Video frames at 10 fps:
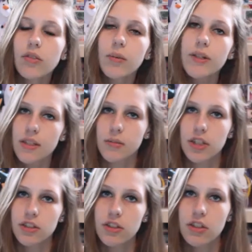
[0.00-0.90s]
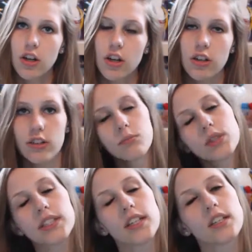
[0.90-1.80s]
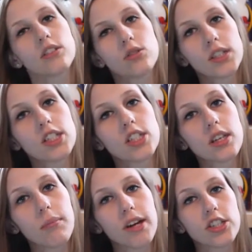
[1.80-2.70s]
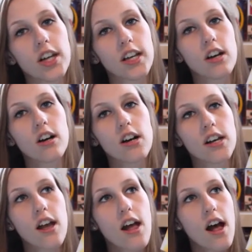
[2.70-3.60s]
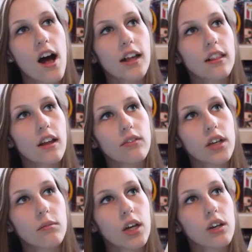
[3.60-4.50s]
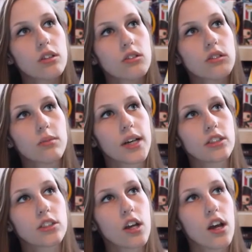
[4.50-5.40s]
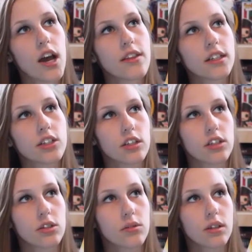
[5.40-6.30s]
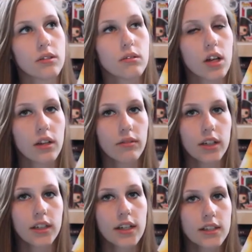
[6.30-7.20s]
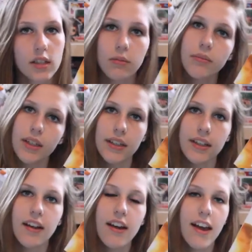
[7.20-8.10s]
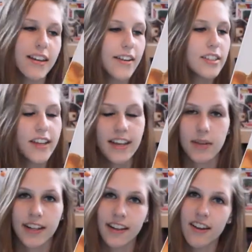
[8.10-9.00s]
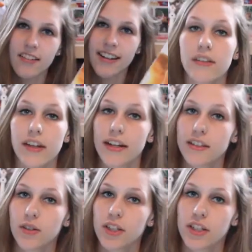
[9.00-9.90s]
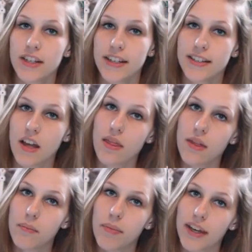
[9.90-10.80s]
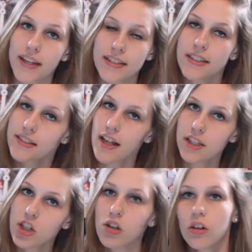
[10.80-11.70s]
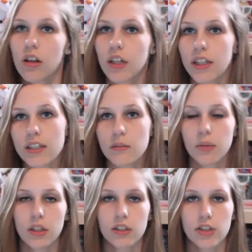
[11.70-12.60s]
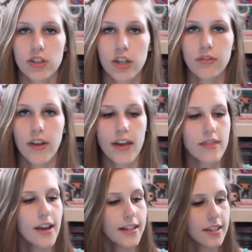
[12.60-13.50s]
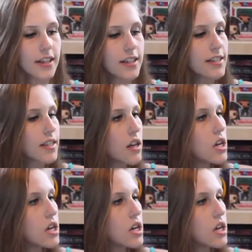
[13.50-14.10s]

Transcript: from The Summer I Turned Pretty trilogy by Jenny Han. I loved him so much, and then he turned into a not very nice human being, and now I don't like him and I like Conrad. The next question is the biggest slash longest book on your shelf, and that is